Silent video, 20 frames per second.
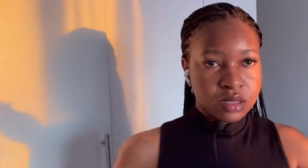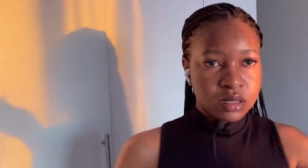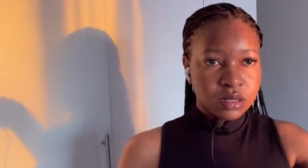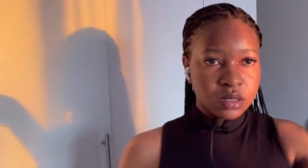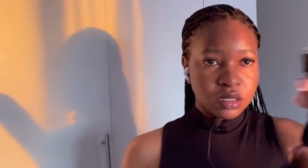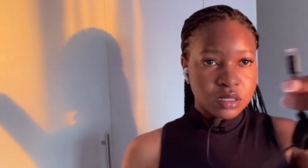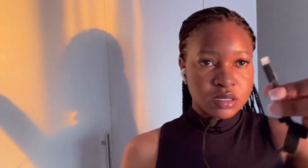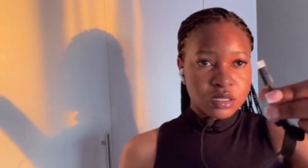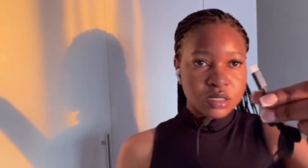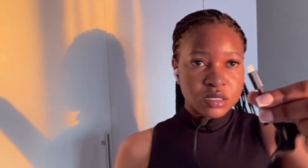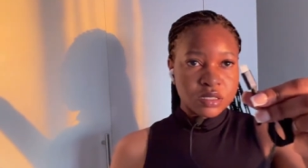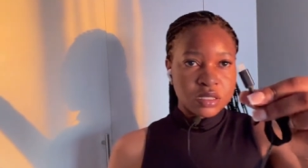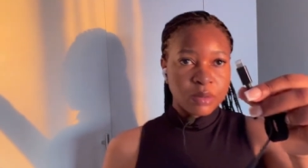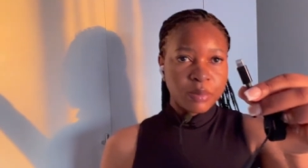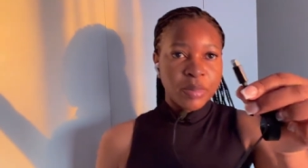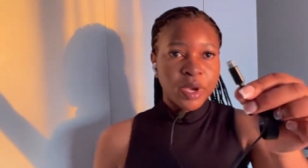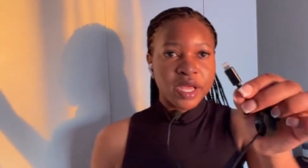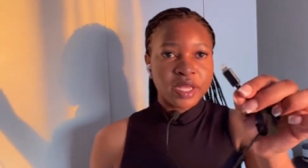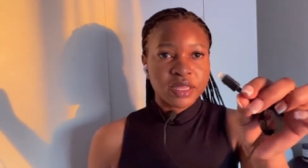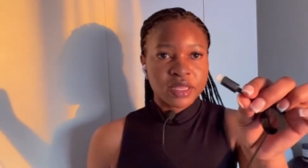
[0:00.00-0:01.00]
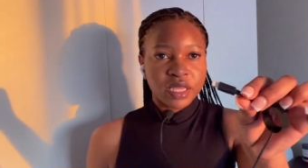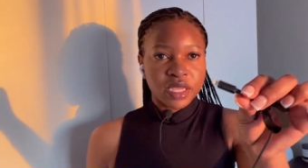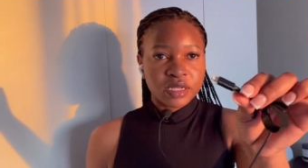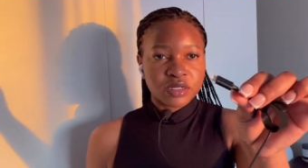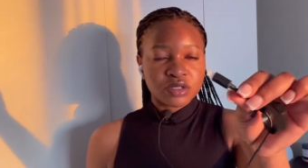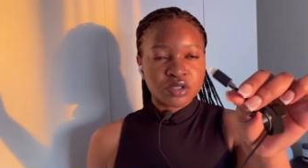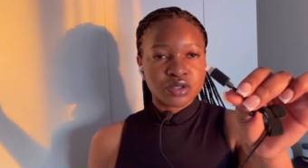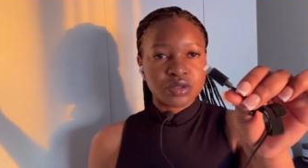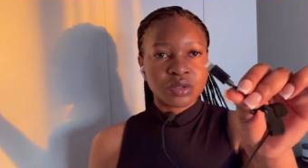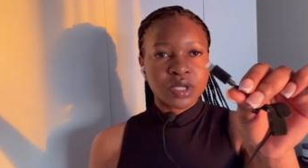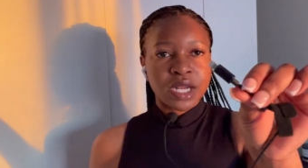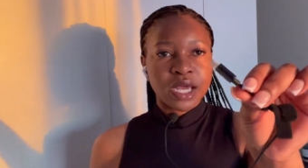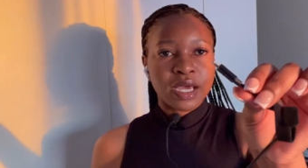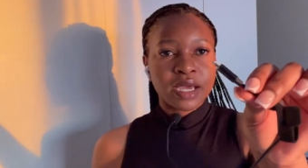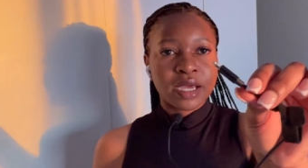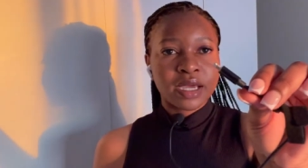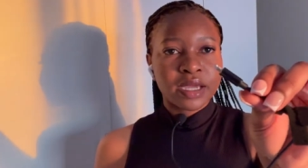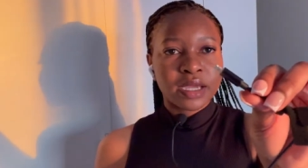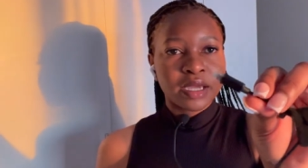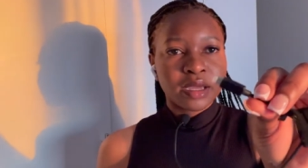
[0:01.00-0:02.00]
this is the part that you
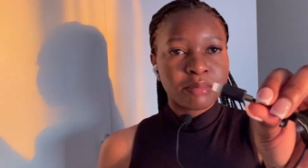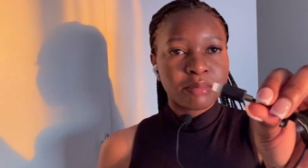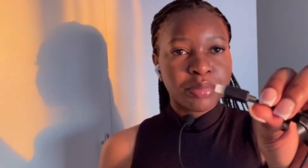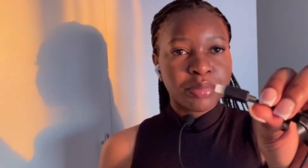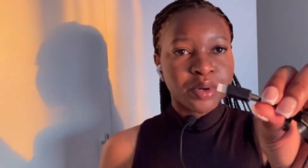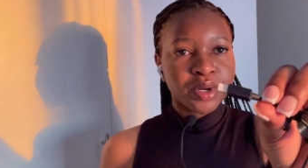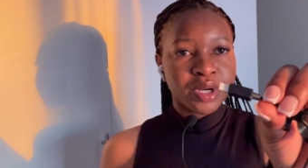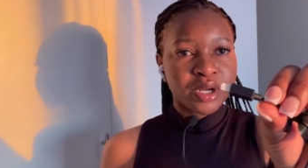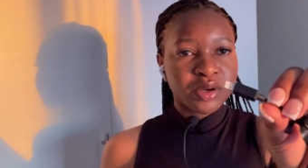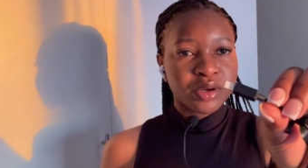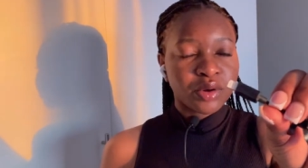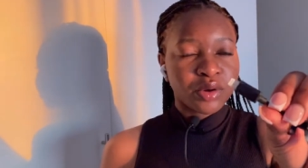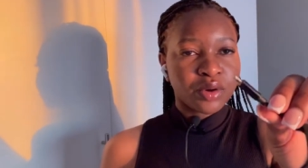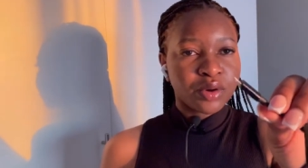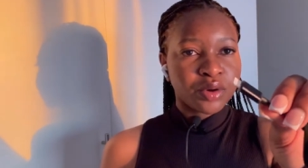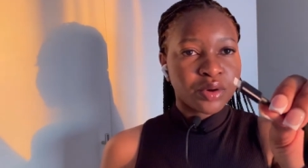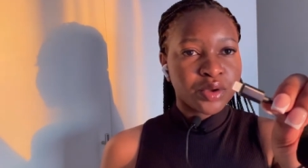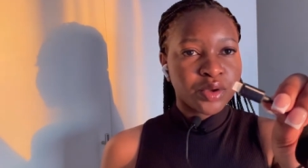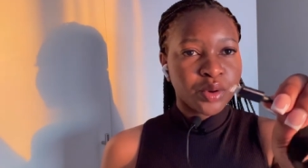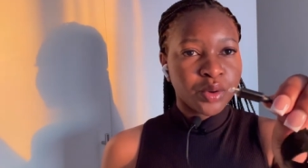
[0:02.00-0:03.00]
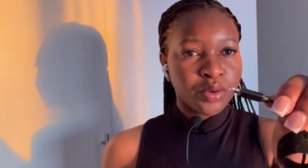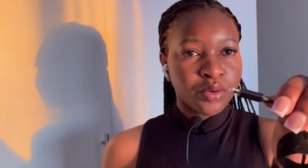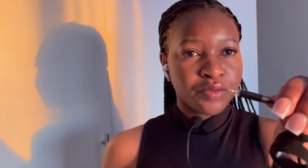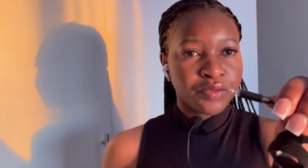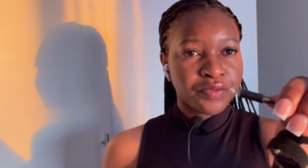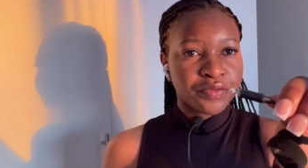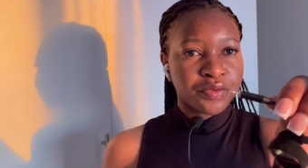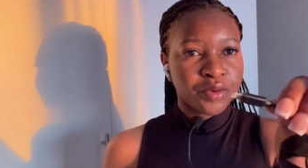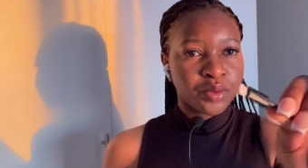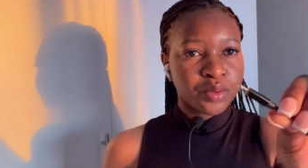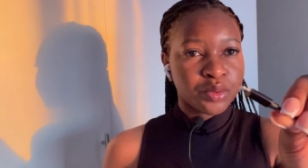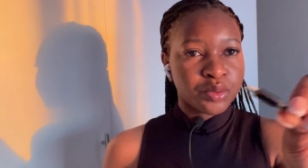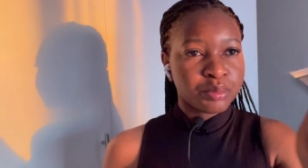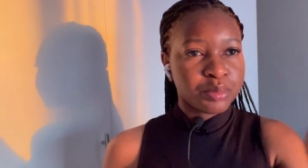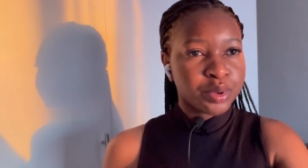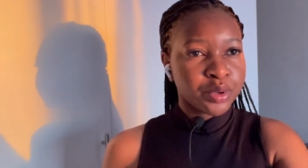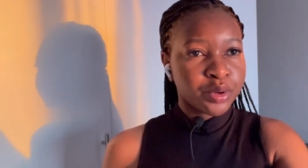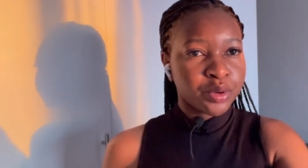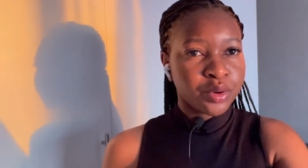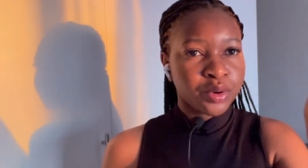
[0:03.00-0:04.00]
like put in your phone,
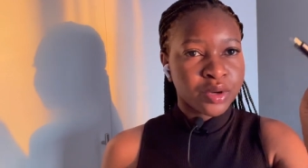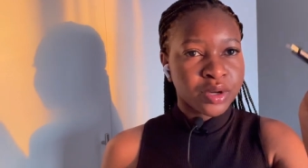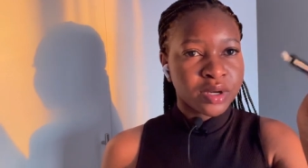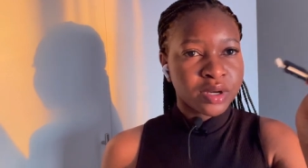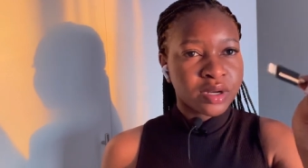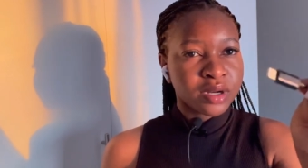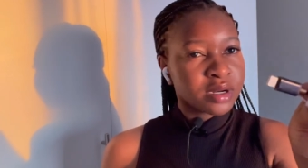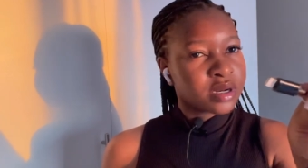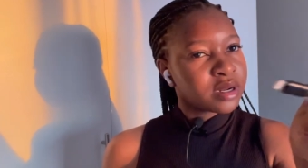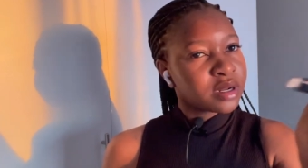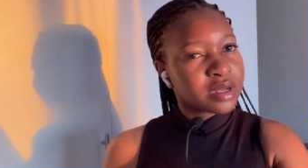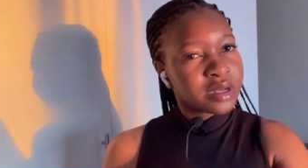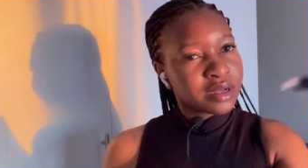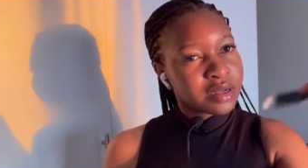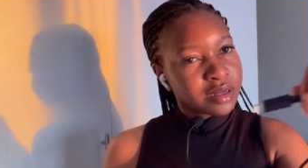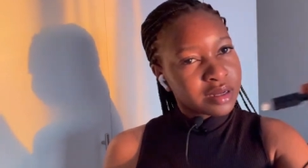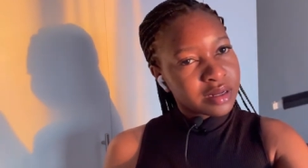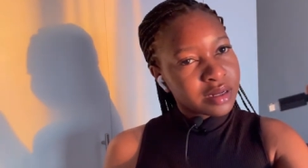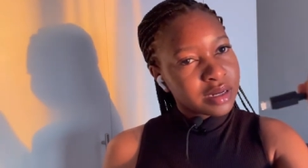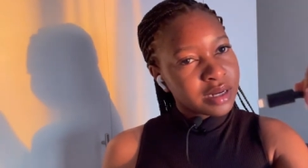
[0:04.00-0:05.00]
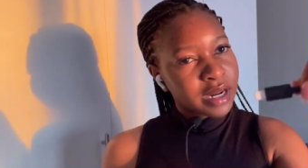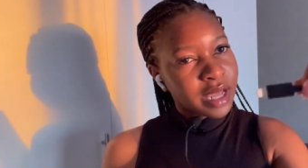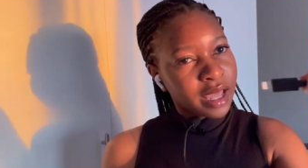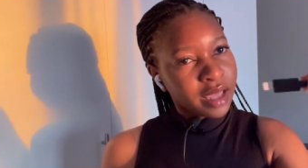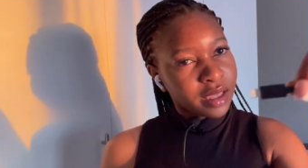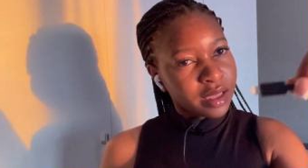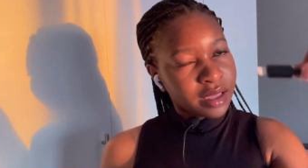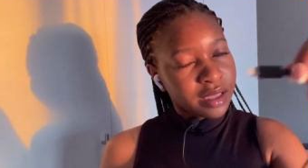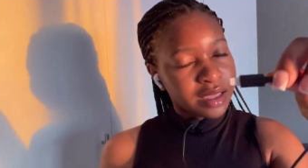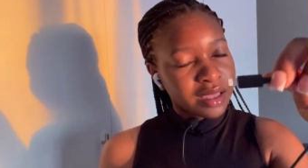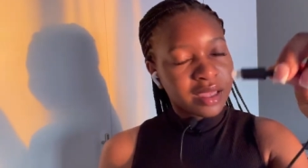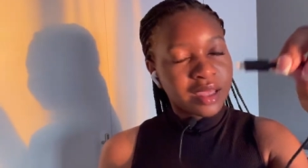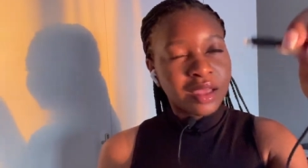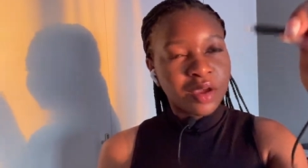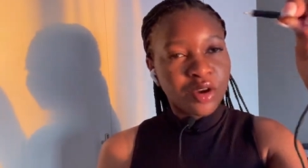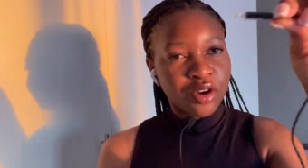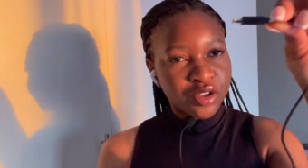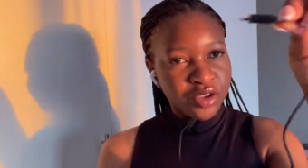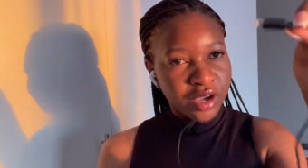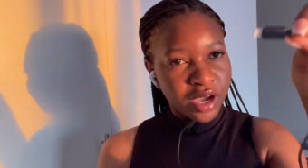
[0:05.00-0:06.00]
put on like
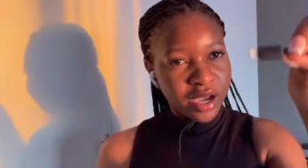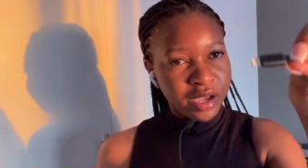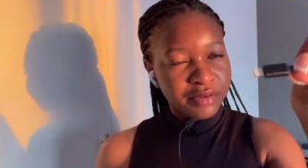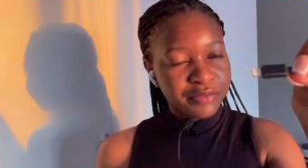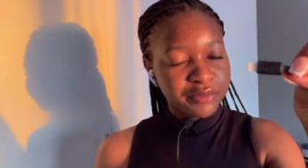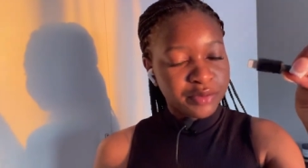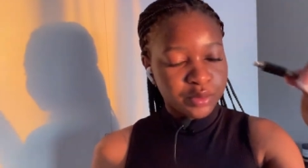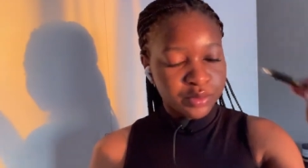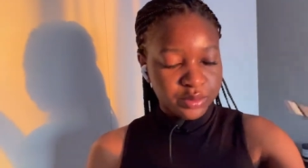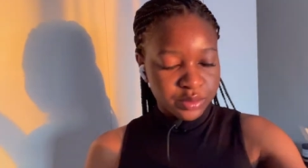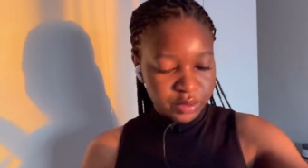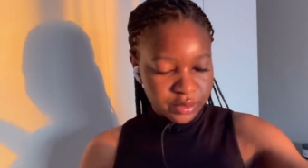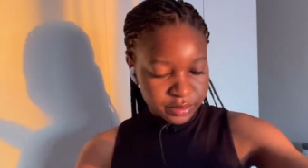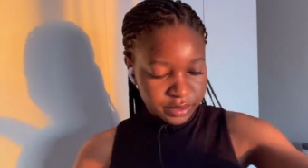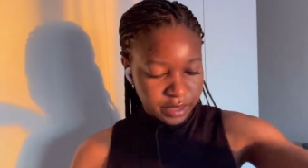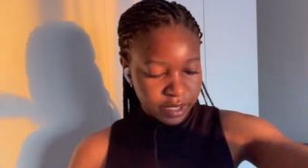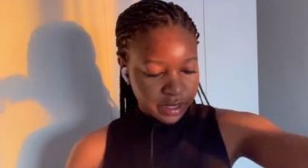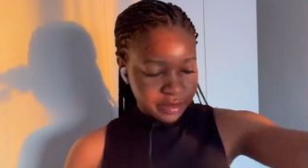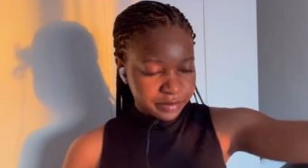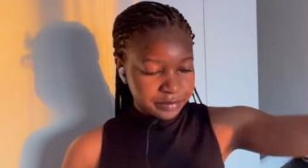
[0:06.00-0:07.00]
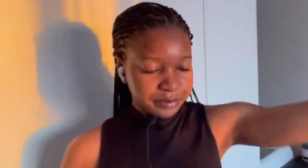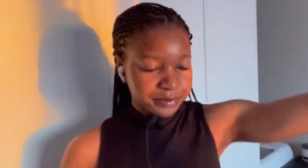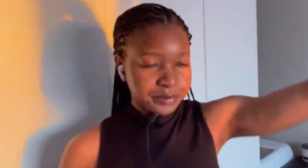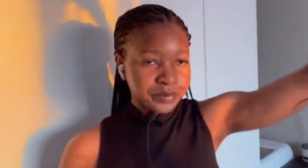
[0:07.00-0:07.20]
on your iphone yeah